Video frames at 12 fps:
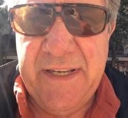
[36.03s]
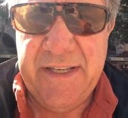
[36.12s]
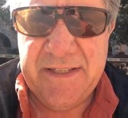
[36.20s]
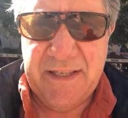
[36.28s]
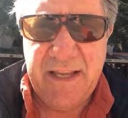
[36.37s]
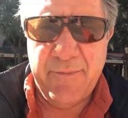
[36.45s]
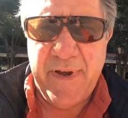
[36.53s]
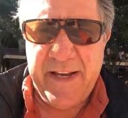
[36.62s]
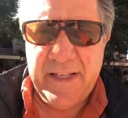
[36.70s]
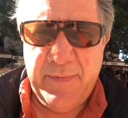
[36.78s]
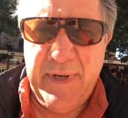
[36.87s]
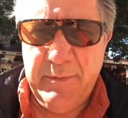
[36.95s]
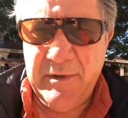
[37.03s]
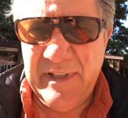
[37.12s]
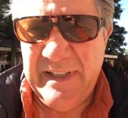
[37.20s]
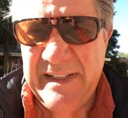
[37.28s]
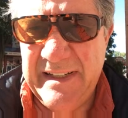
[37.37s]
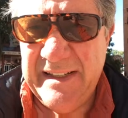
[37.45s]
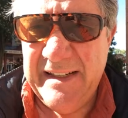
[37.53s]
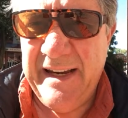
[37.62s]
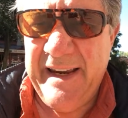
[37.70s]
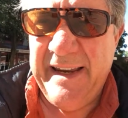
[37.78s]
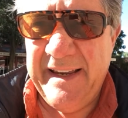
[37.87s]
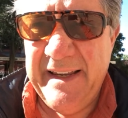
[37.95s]
is loved by his people
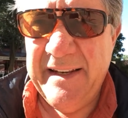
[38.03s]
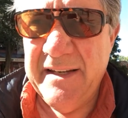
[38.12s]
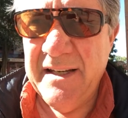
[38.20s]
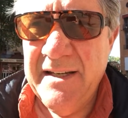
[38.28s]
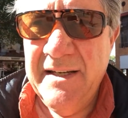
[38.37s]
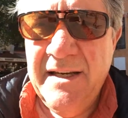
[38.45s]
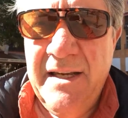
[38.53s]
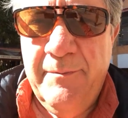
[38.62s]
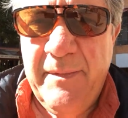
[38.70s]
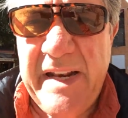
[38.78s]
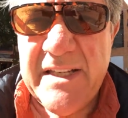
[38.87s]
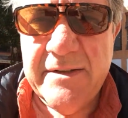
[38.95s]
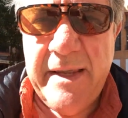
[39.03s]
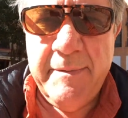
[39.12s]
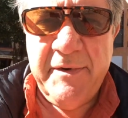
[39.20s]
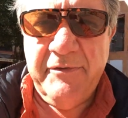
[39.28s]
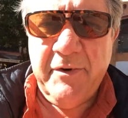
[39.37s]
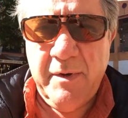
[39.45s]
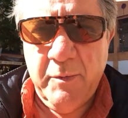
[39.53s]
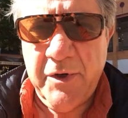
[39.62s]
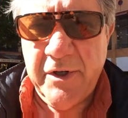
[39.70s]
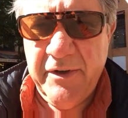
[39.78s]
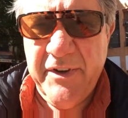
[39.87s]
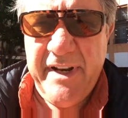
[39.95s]
and made a statement for the
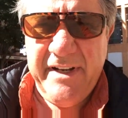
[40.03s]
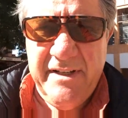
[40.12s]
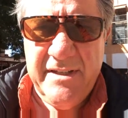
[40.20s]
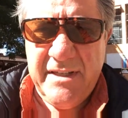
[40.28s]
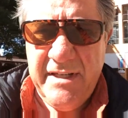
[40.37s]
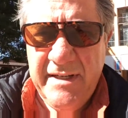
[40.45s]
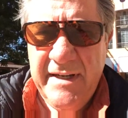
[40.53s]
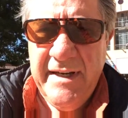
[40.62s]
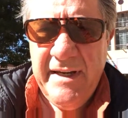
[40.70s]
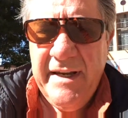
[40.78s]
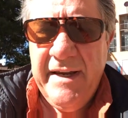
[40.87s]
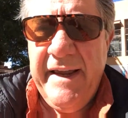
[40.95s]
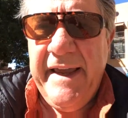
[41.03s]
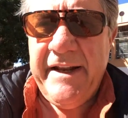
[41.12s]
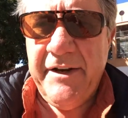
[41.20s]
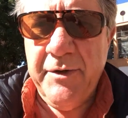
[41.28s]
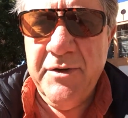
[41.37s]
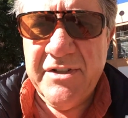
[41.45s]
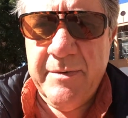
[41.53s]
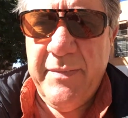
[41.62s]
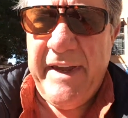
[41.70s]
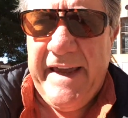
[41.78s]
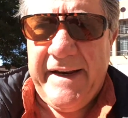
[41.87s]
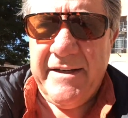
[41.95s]
world that has had a huge
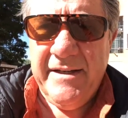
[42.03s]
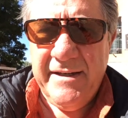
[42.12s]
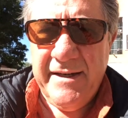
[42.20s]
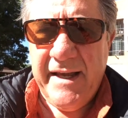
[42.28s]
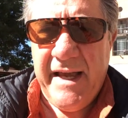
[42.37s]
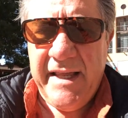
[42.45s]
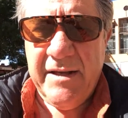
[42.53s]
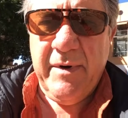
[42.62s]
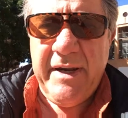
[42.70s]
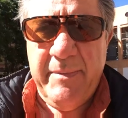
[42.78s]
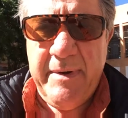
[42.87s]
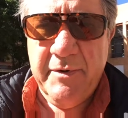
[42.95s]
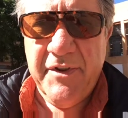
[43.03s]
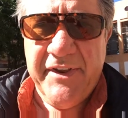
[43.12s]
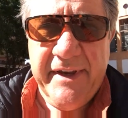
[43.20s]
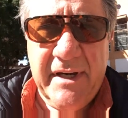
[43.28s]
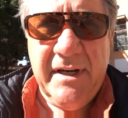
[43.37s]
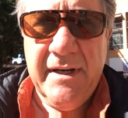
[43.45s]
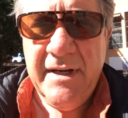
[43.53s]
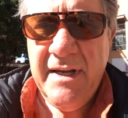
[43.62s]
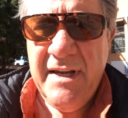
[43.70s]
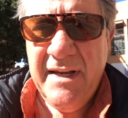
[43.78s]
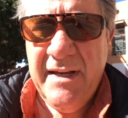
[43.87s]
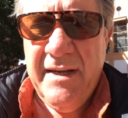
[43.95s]
impact on the way people think
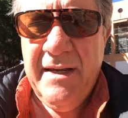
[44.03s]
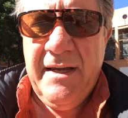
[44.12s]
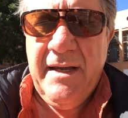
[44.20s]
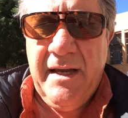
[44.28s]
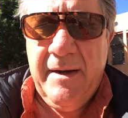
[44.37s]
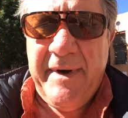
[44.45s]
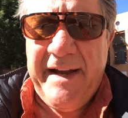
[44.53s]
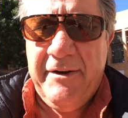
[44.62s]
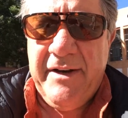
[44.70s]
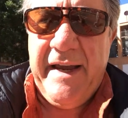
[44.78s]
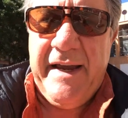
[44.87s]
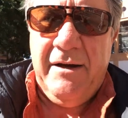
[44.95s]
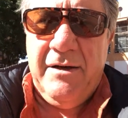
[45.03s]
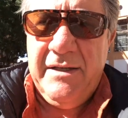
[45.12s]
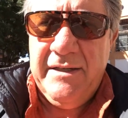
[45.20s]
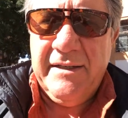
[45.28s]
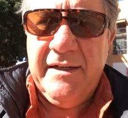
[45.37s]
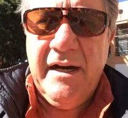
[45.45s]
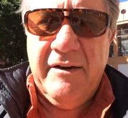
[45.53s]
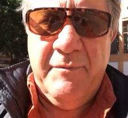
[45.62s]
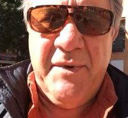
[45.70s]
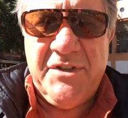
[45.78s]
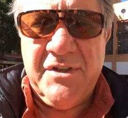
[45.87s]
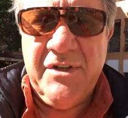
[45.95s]
about how
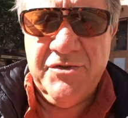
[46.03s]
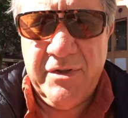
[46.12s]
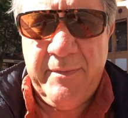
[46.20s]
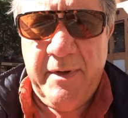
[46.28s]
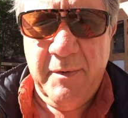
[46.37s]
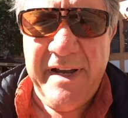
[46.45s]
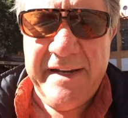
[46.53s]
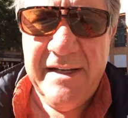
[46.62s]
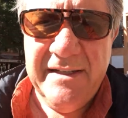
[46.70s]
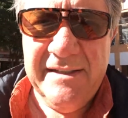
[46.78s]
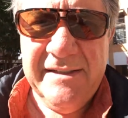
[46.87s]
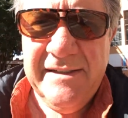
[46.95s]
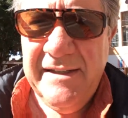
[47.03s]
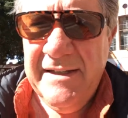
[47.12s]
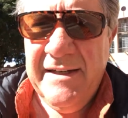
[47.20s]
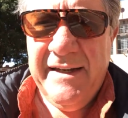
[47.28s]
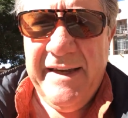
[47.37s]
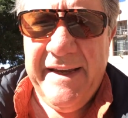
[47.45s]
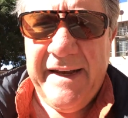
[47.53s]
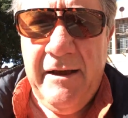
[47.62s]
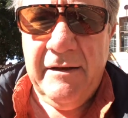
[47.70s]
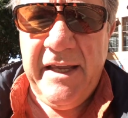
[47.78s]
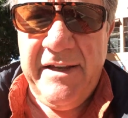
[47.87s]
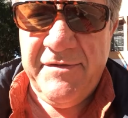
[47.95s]
governments should be run and
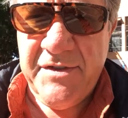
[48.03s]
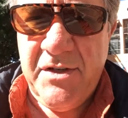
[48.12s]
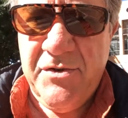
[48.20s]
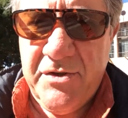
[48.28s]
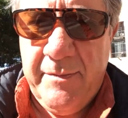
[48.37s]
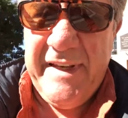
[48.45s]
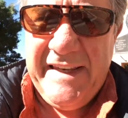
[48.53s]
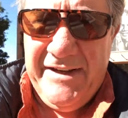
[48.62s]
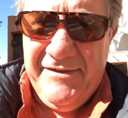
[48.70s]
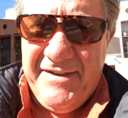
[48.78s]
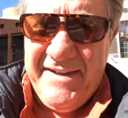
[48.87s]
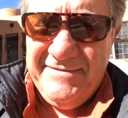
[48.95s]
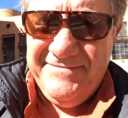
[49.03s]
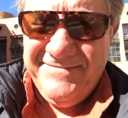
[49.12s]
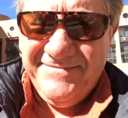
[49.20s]
how lives should be lived.